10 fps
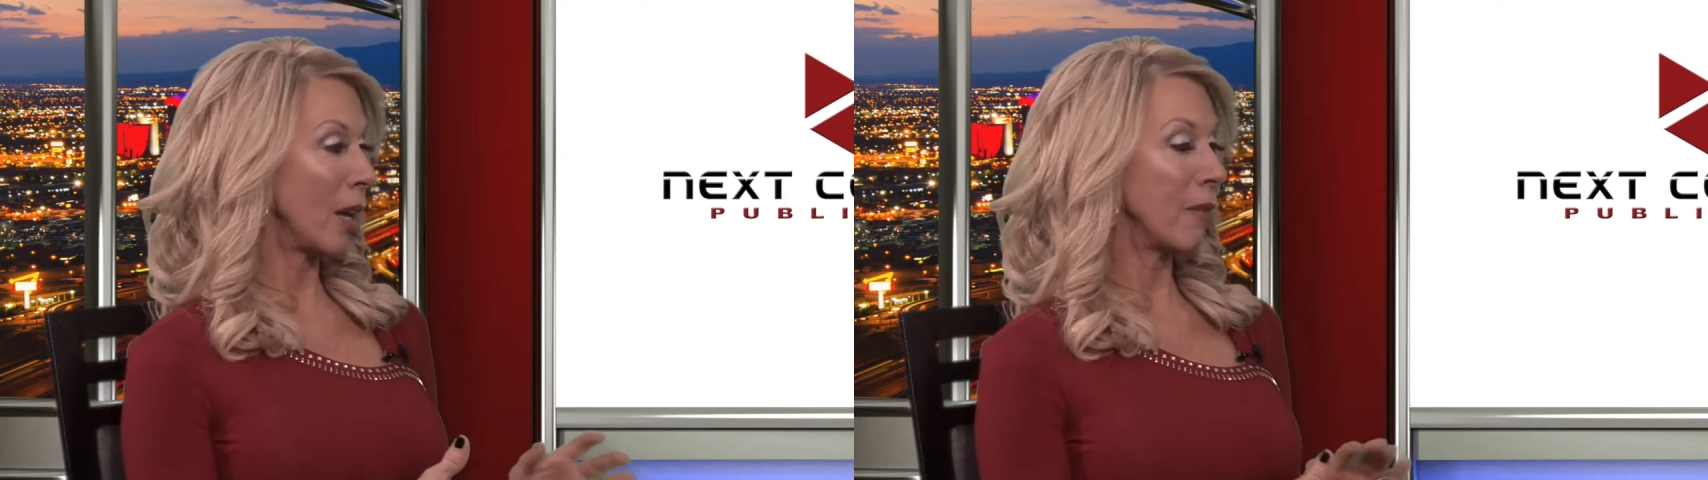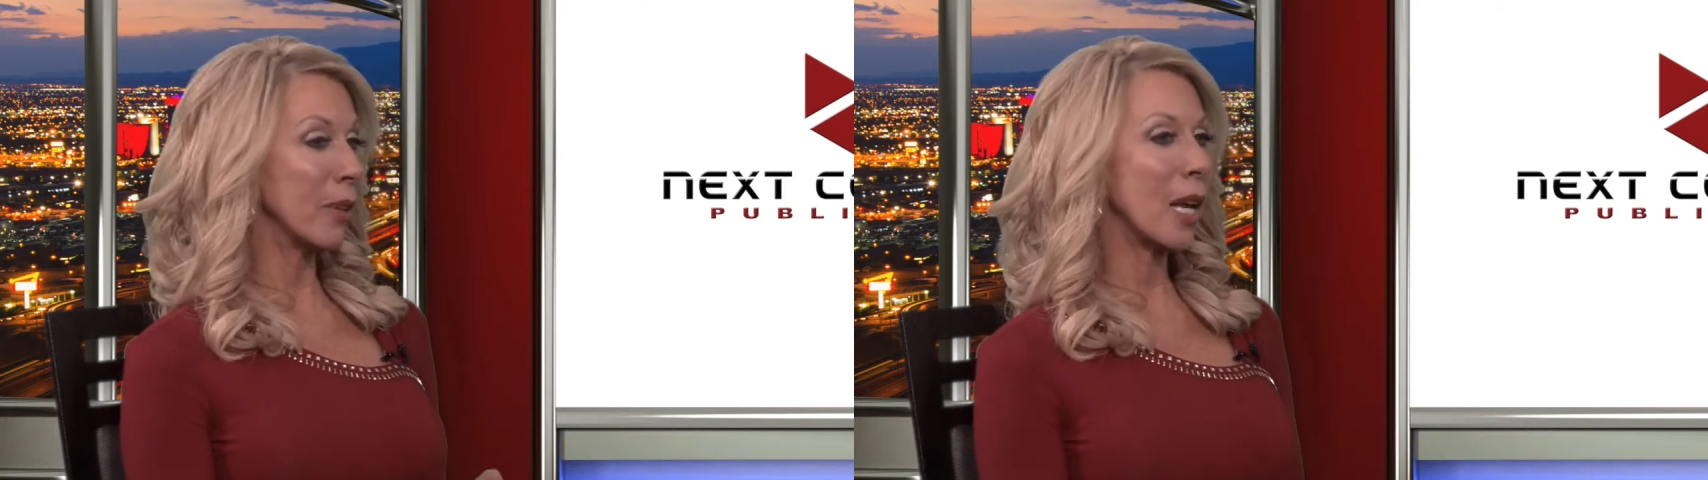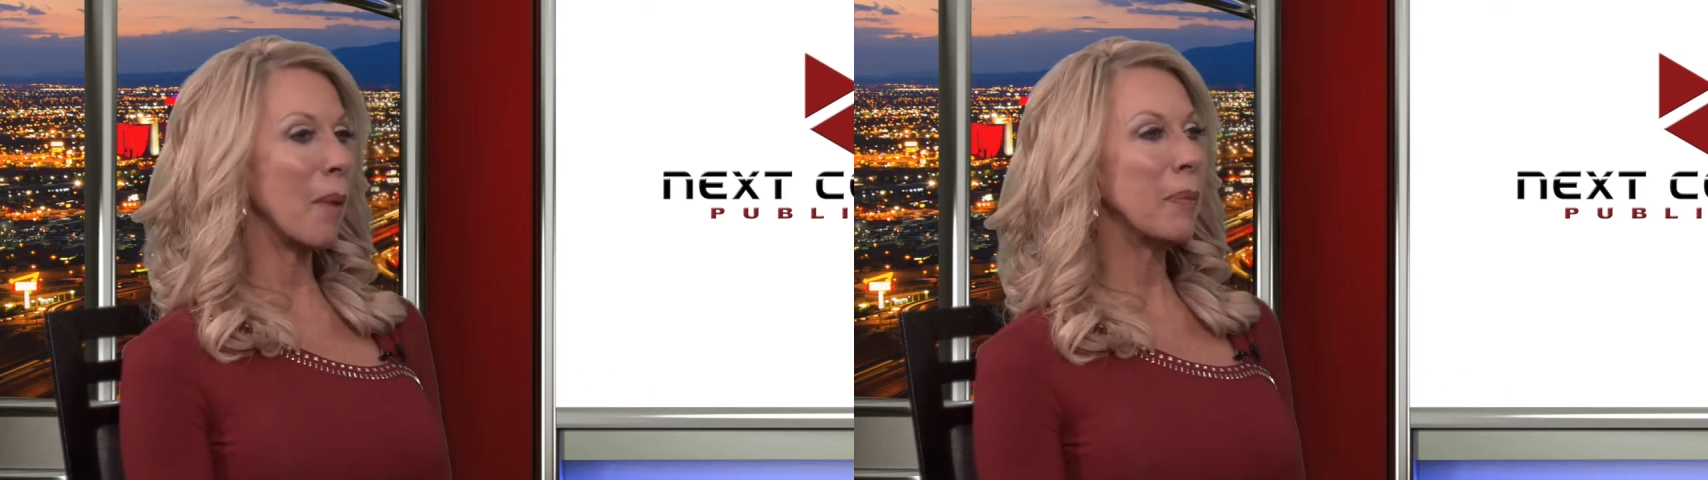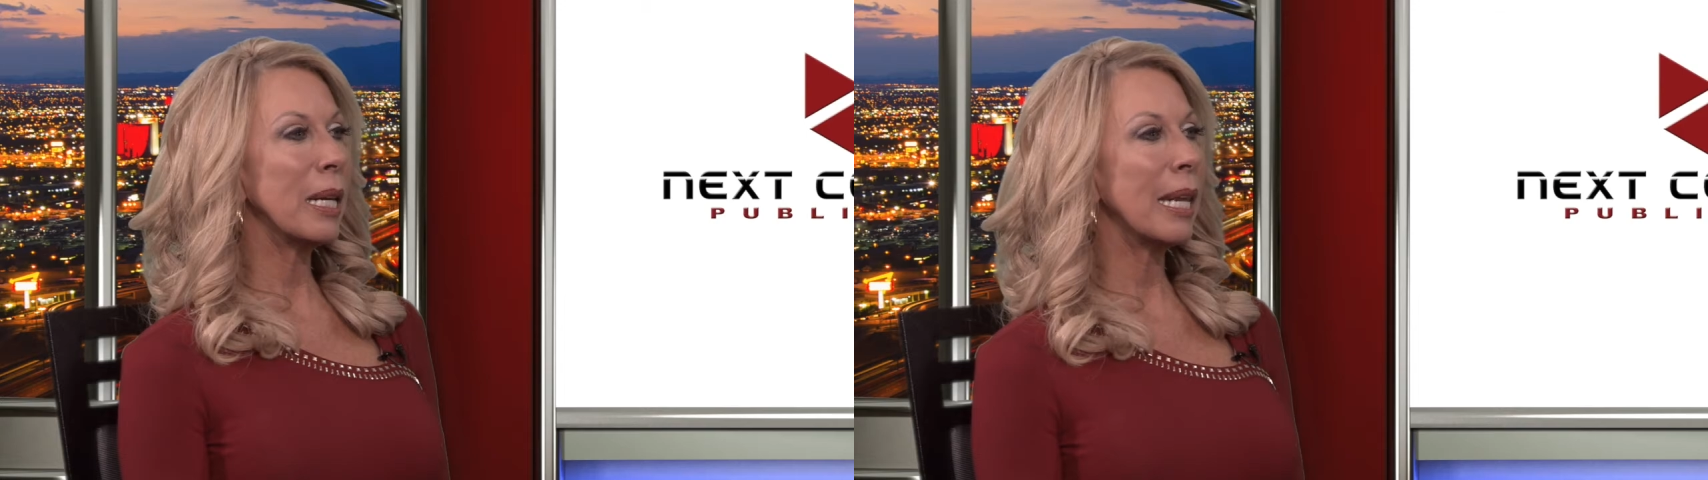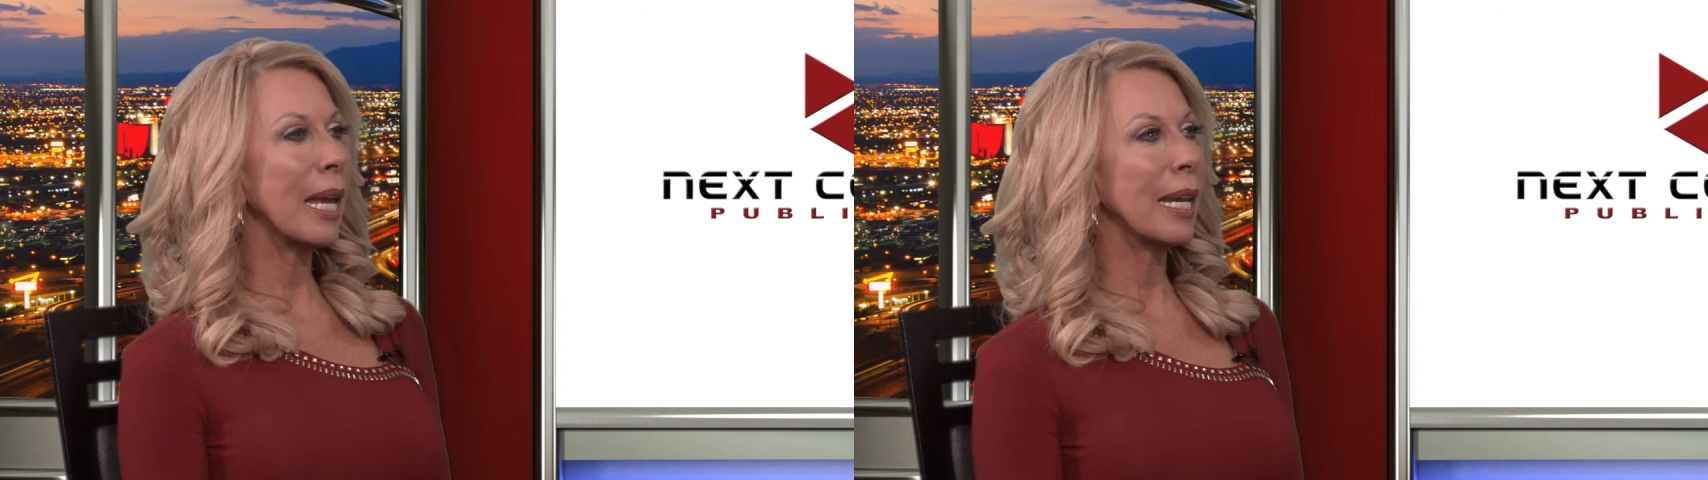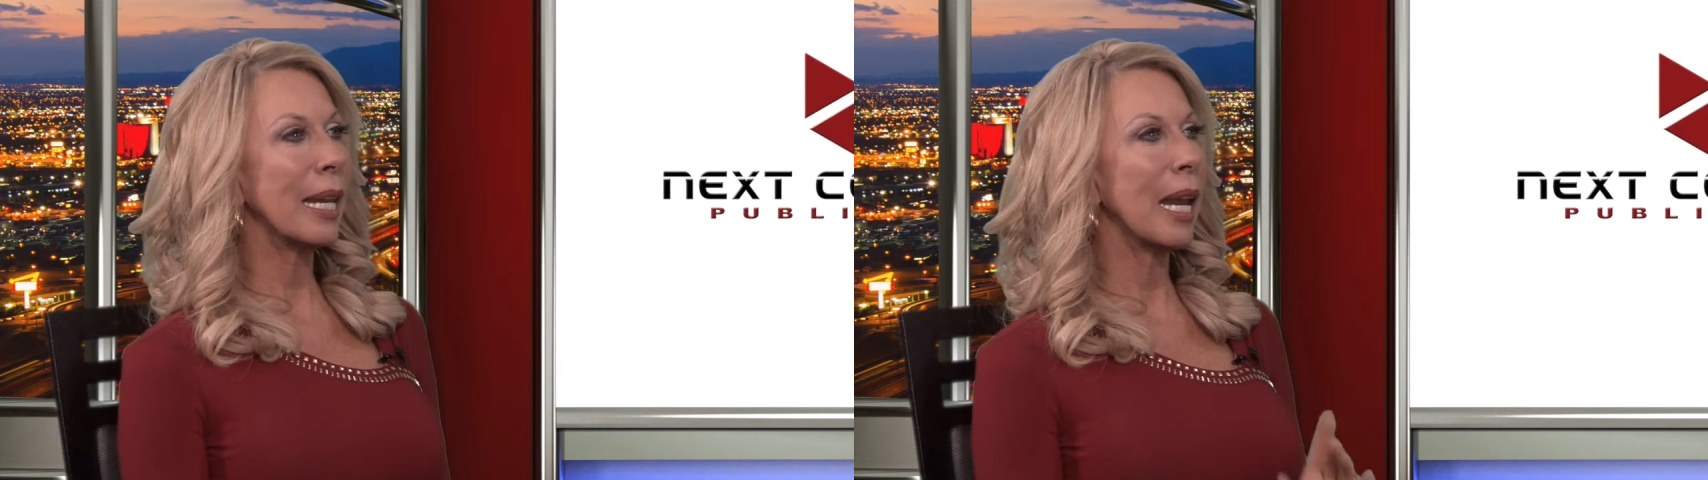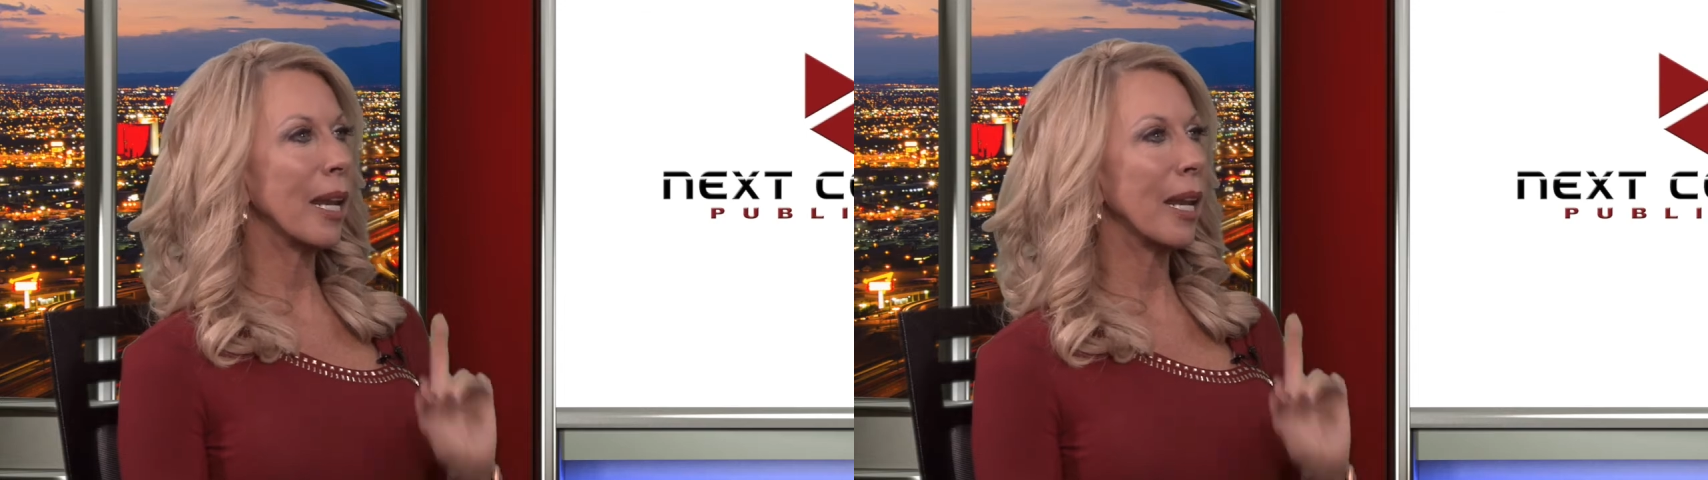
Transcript: of the company yet, and